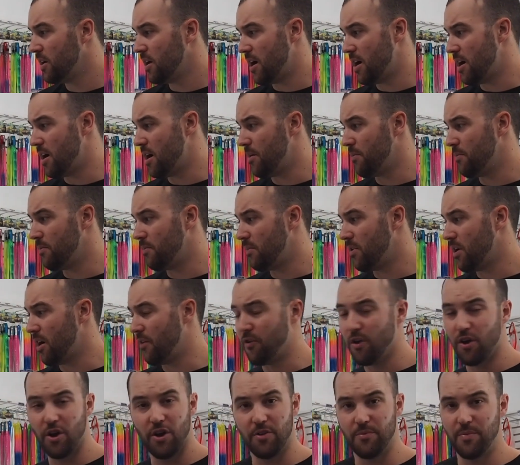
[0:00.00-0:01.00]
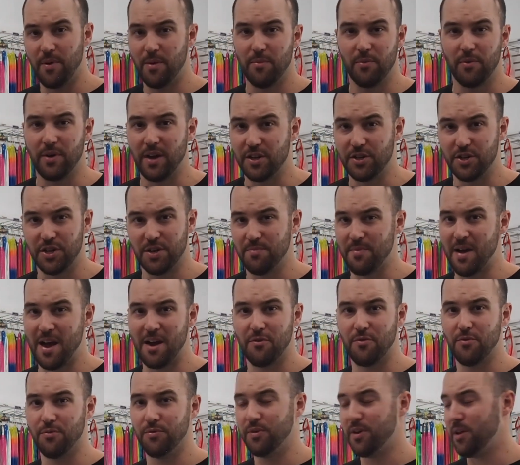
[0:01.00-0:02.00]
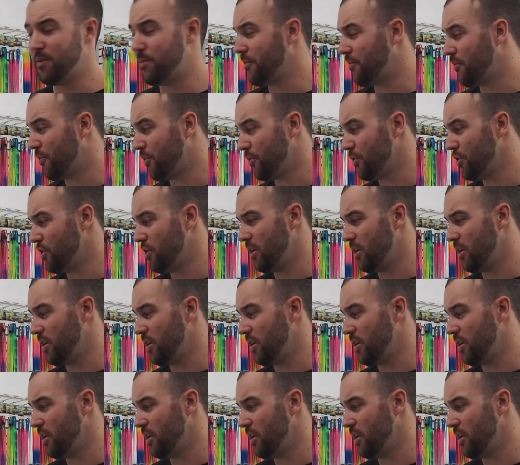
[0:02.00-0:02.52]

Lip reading: I've heard of people catching mackerel there before.